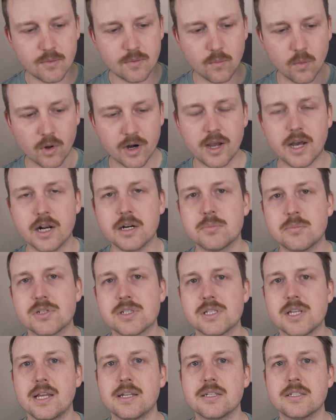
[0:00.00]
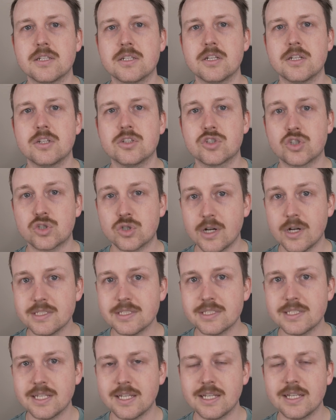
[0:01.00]
100%
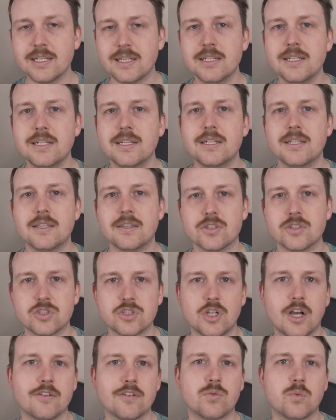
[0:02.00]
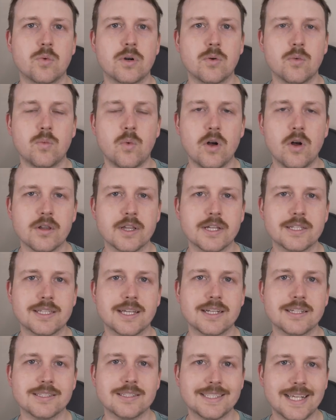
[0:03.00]
trusting the software wallet
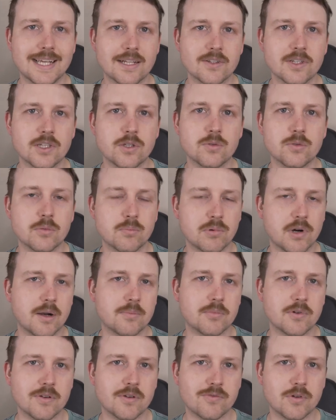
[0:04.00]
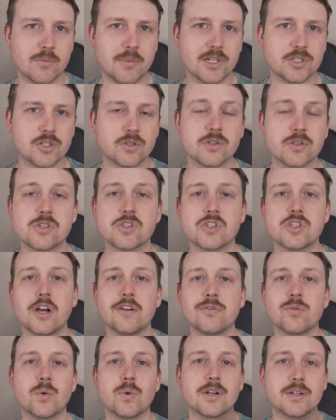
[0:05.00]
that is telling you the proper information, or the
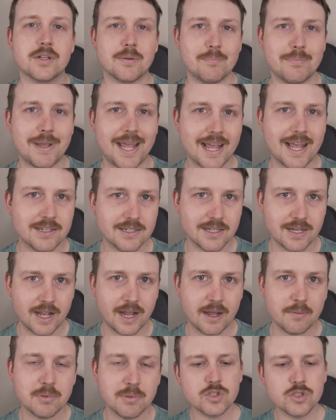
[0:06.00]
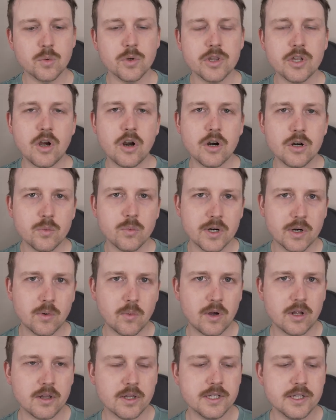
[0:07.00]
software companion app. So with a hardware
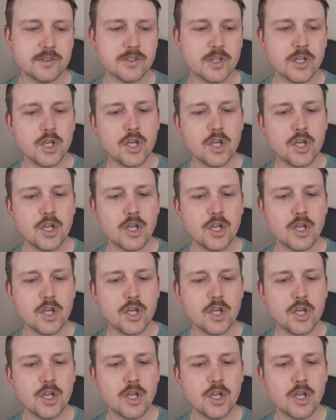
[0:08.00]
wallet,